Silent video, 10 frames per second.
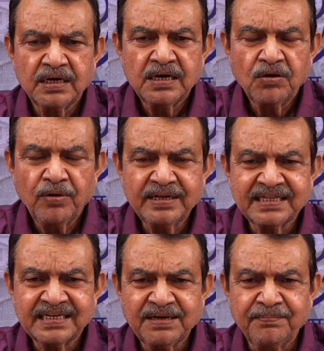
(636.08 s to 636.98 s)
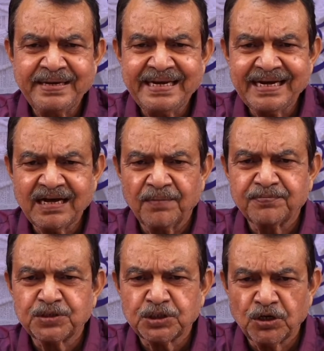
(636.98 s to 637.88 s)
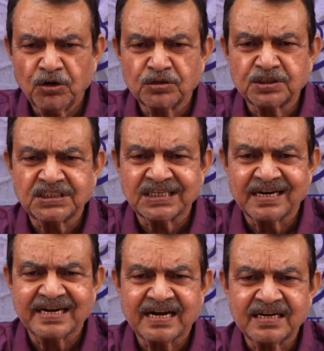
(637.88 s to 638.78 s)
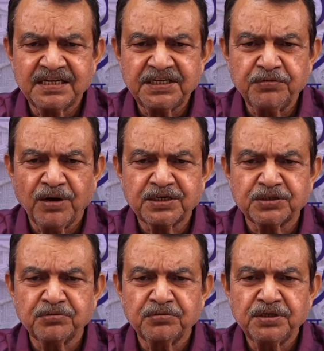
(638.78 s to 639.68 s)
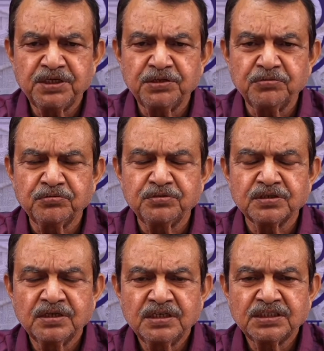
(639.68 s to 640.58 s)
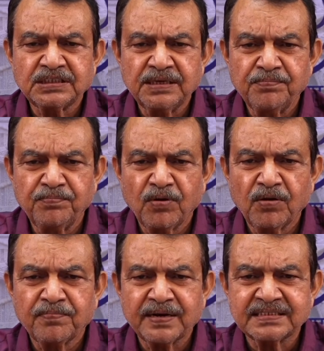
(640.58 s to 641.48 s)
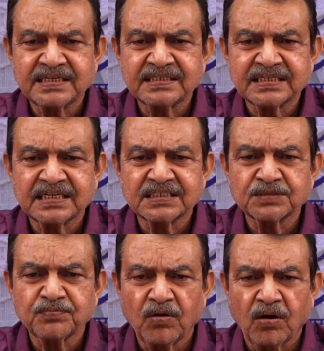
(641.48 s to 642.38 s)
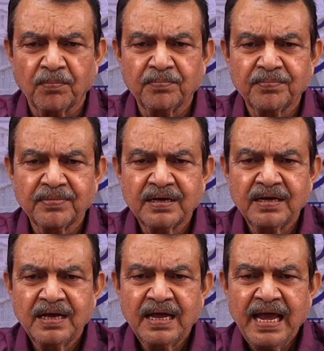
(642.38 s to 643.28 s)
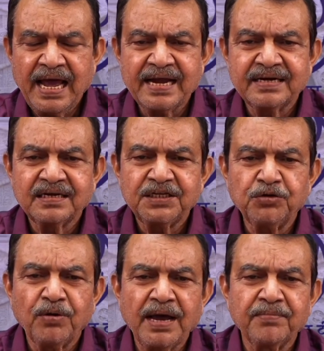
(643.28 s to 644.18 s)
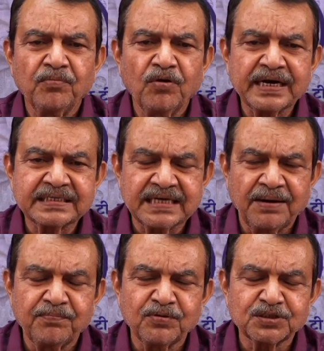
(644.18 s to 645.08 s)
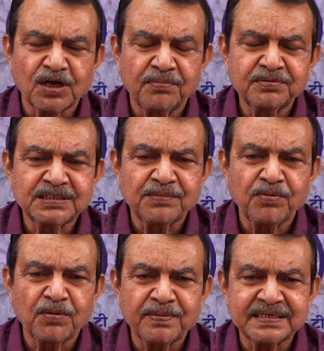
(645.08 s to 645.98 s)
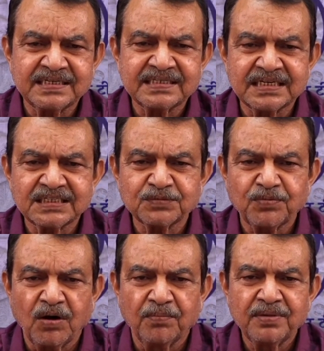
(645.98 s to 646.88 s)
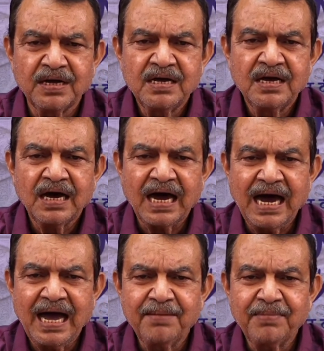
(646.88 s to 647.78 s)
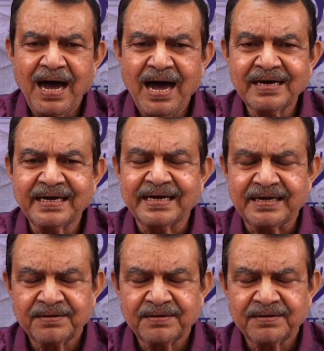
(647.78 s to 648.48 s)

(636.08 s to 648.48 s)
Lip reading: when there is a meaning of truth, children, you are to use simple present tense form. And you have more examples of simple present tense form. I am hungry.